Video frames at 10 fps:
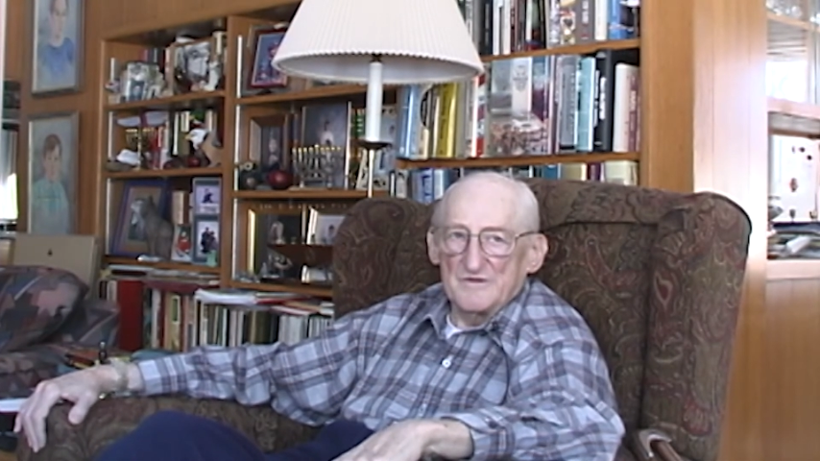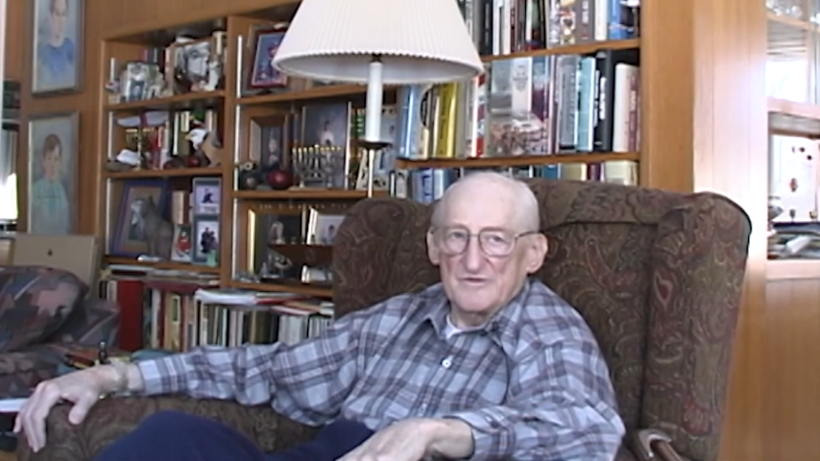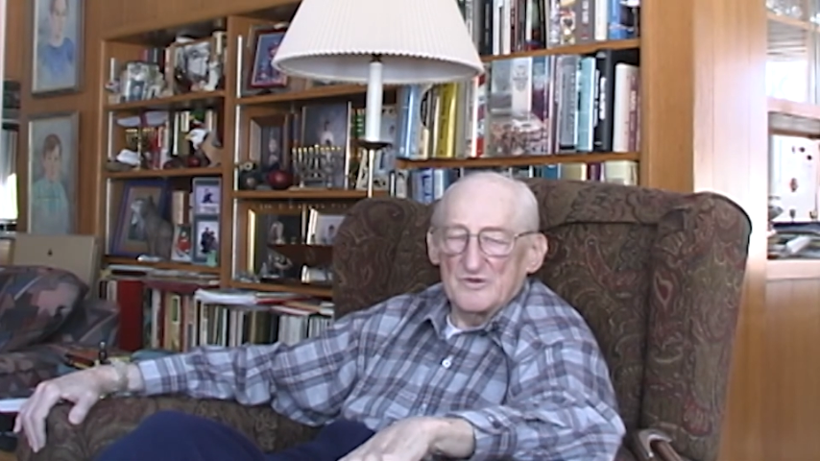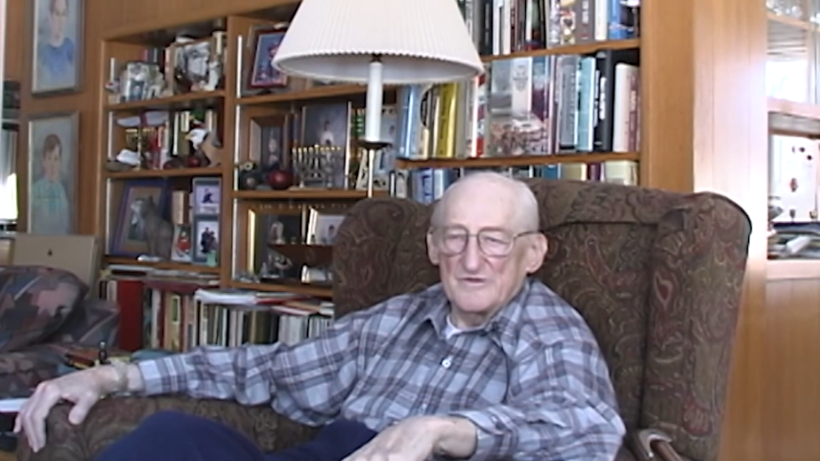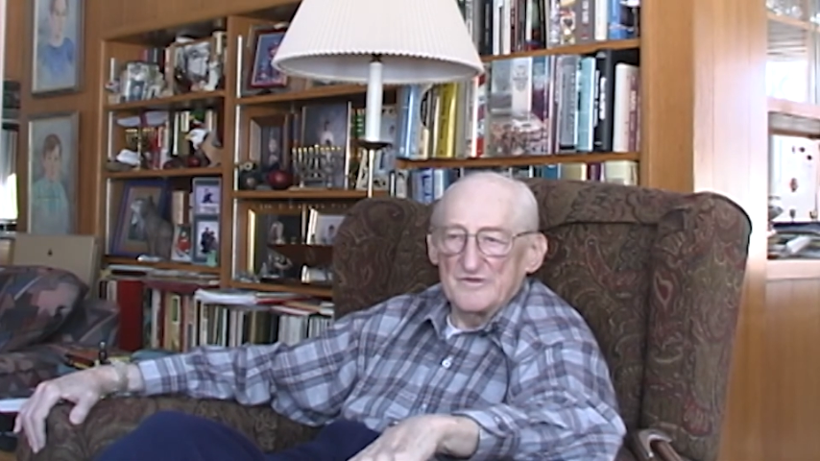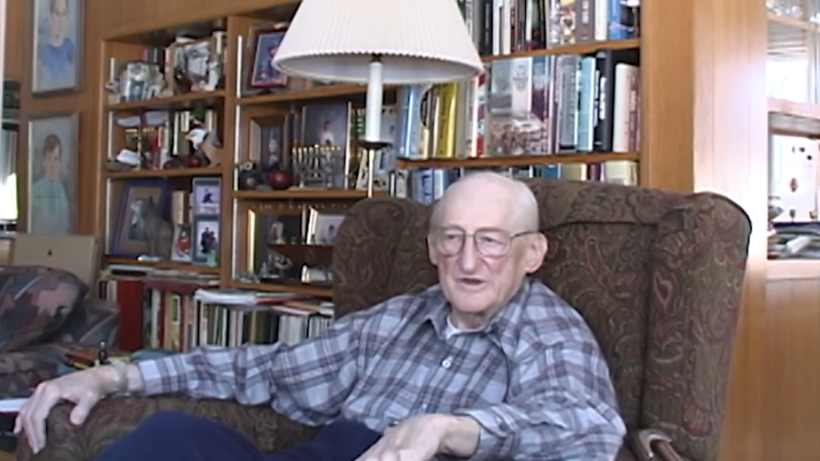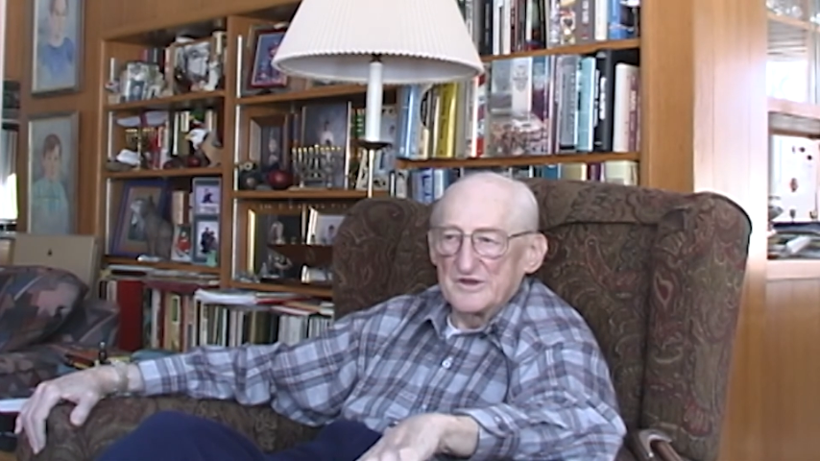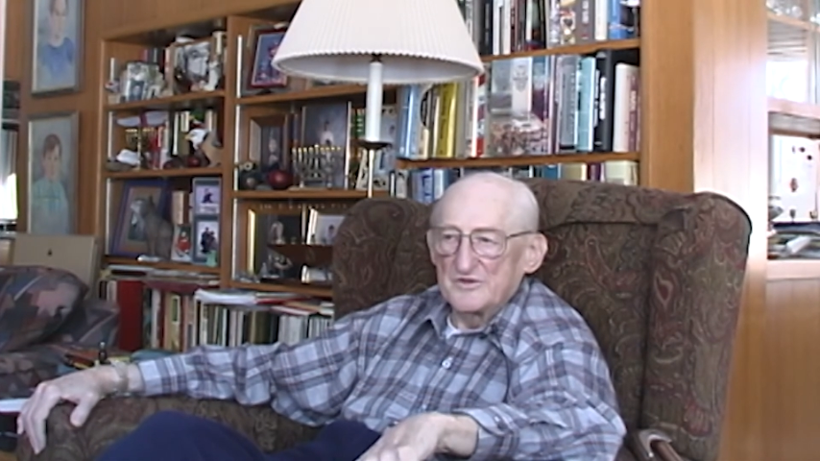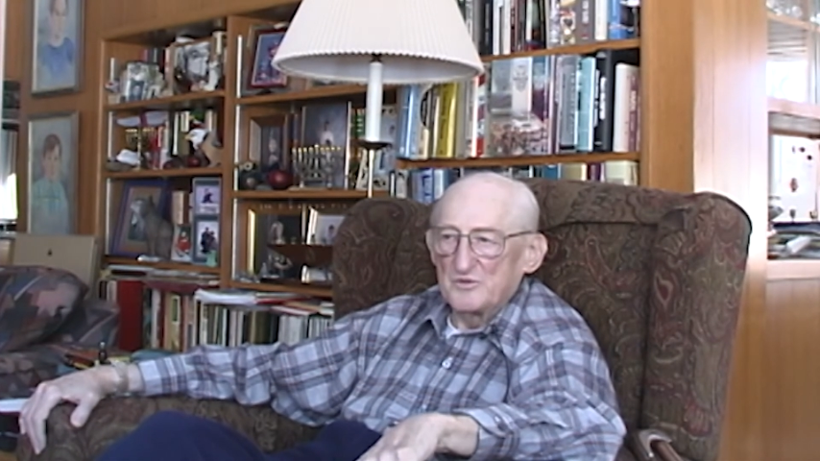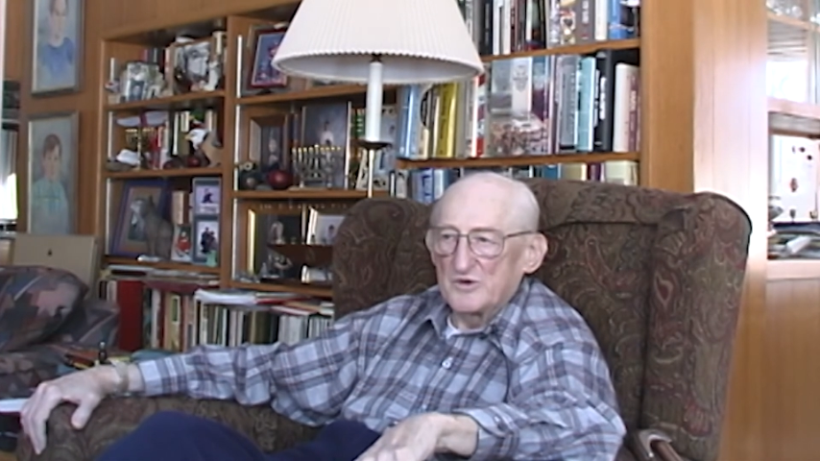4
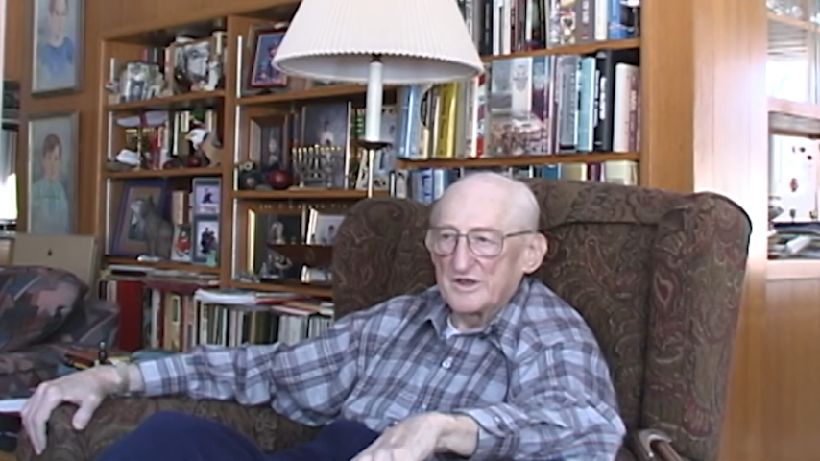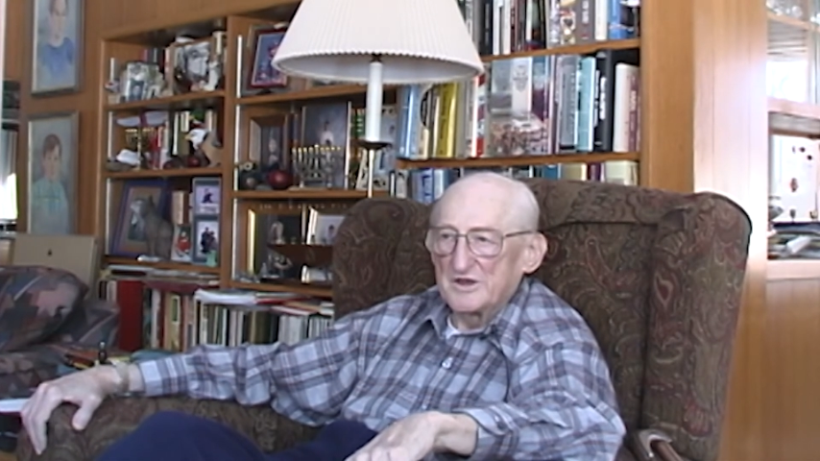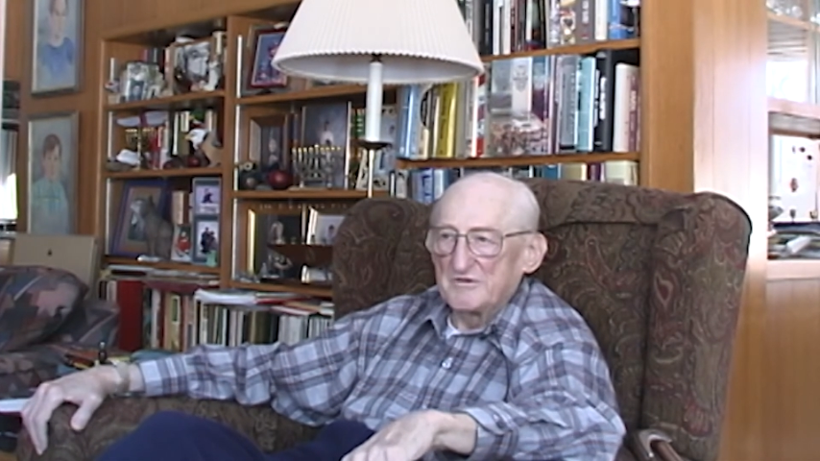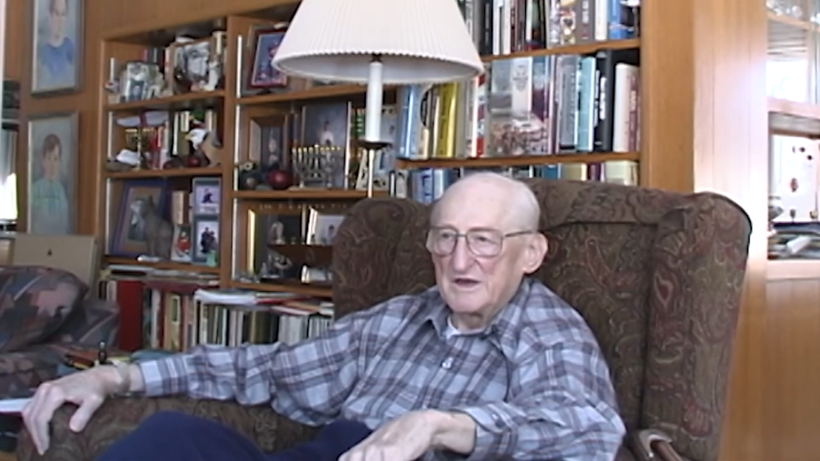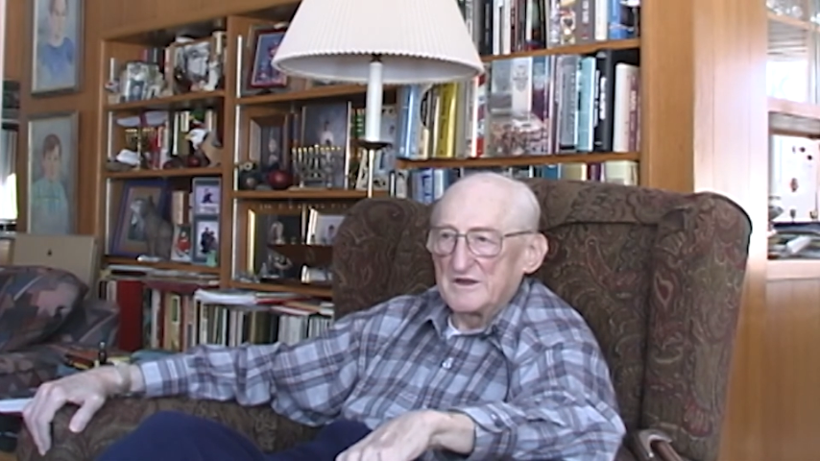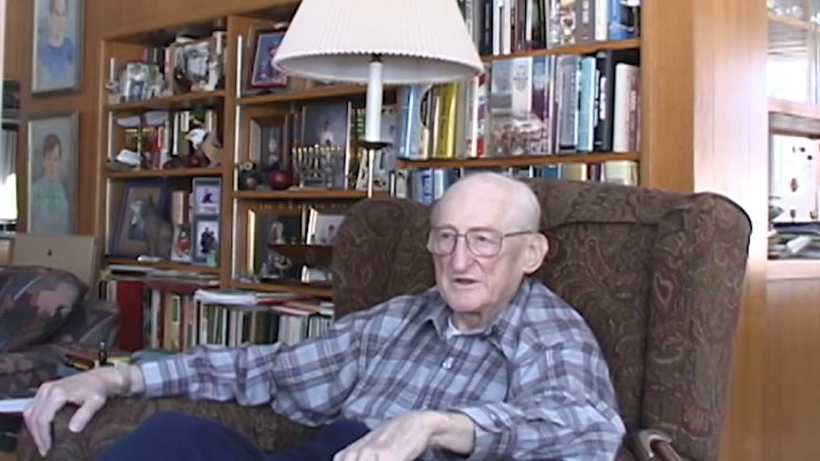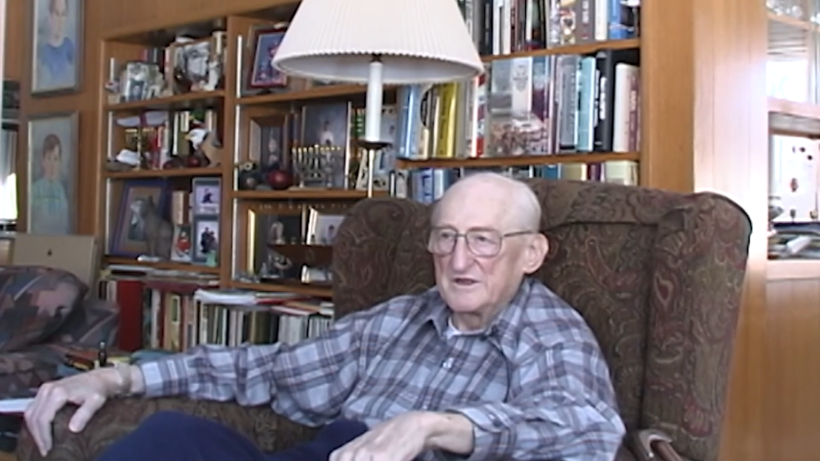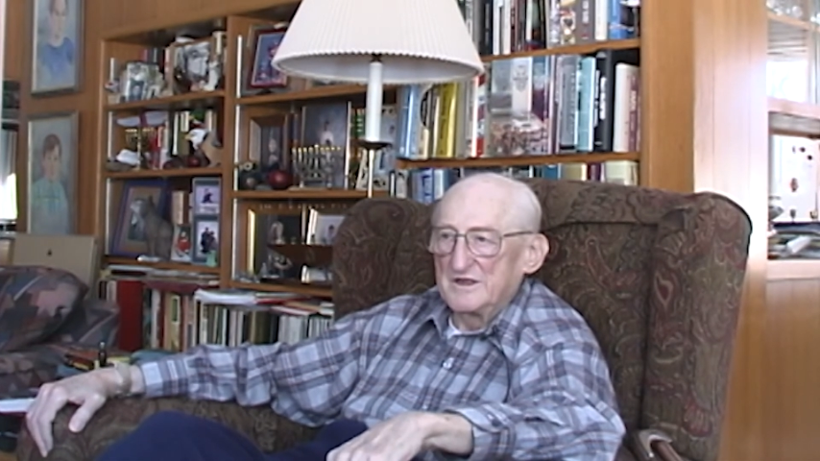figures walking around